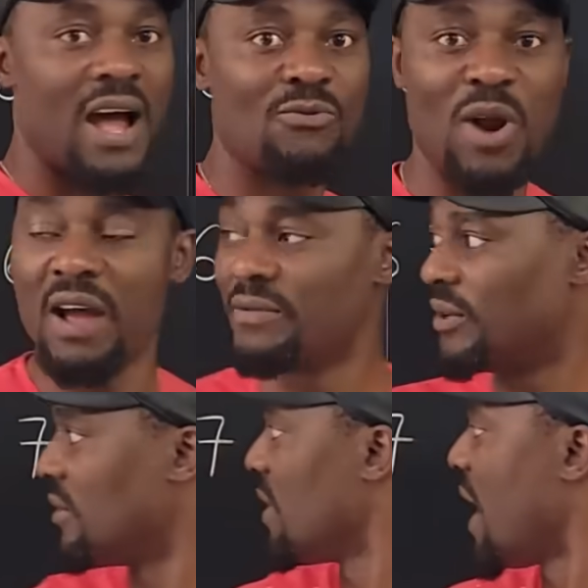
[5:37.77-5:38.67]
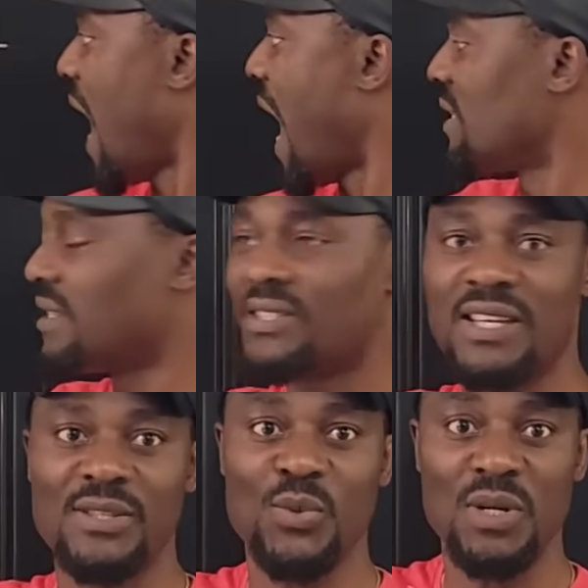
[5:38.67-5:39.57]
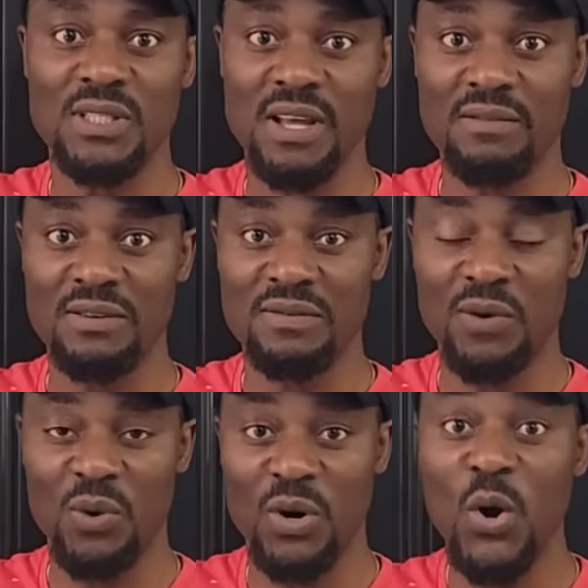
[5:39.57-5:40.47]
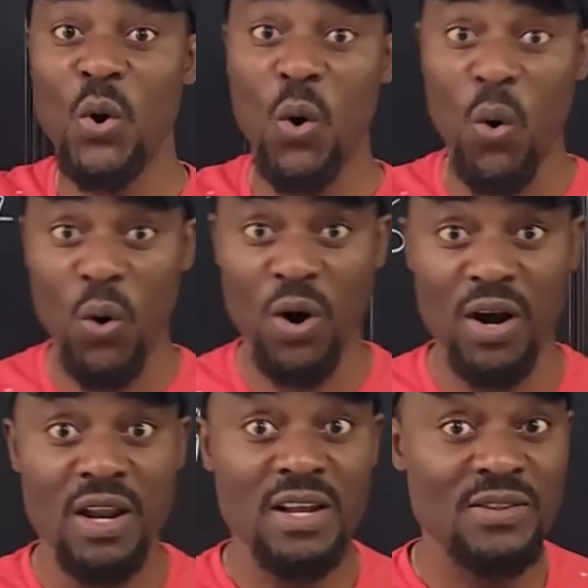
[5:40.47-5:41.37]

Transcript: arrival at 6174 or